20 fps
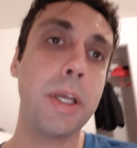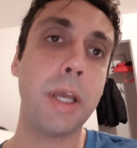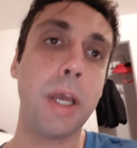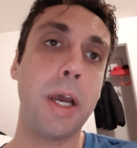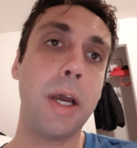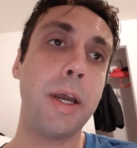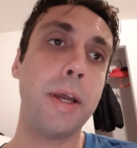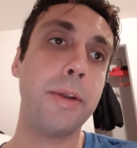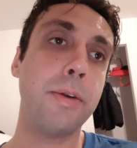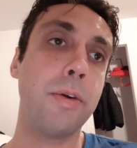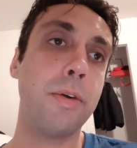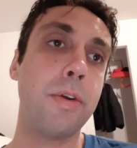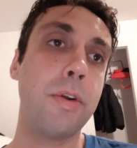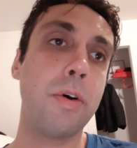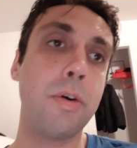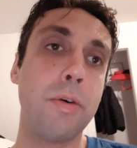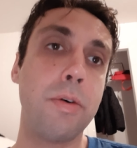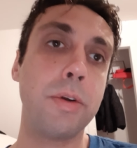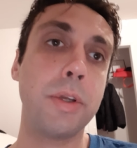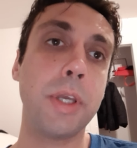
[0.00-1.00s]
I don't
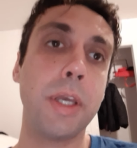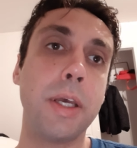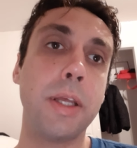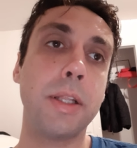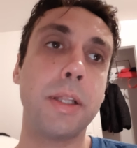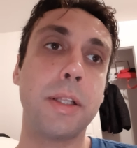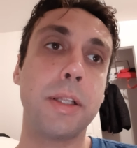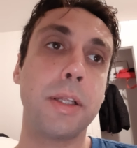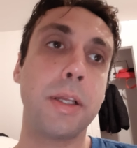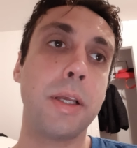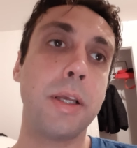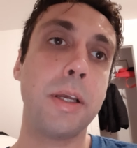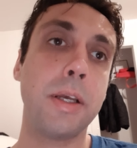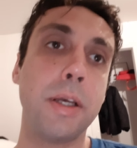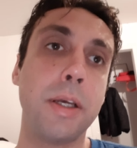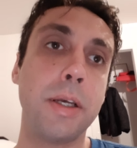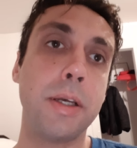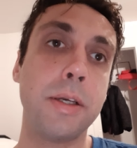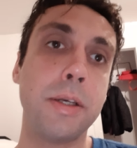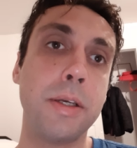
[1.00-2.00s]
know yet
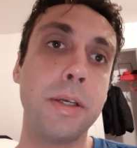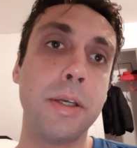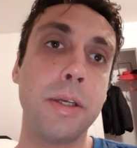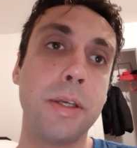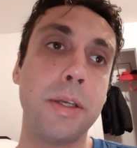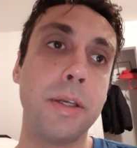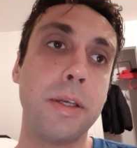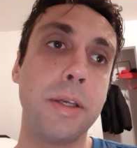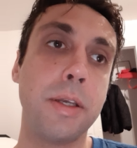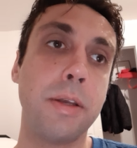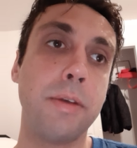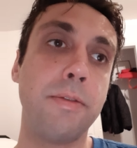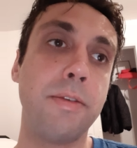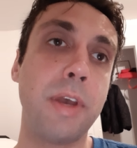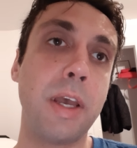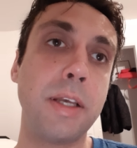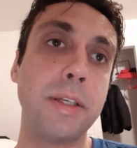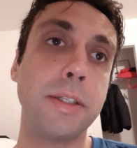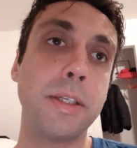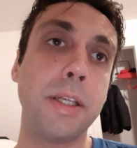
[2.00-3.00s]
uh, if it
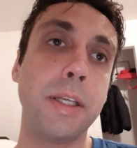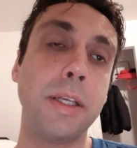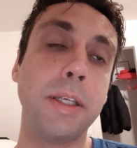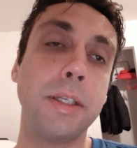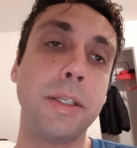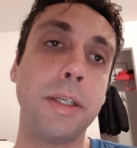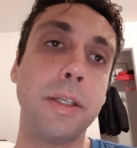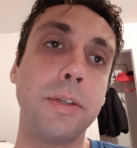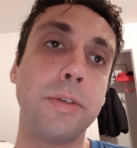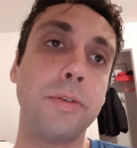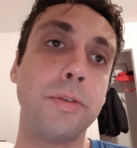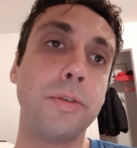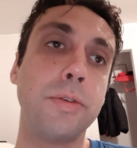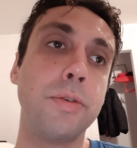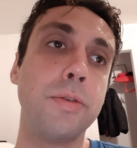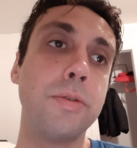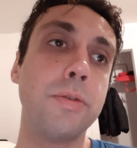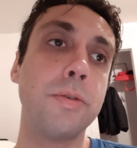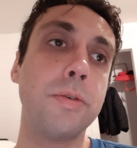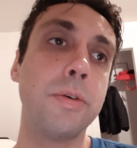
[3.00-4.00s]
has anything to
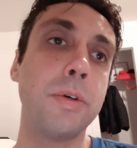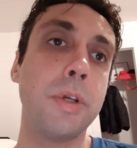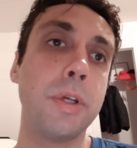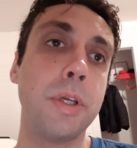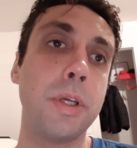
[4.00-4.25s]
do.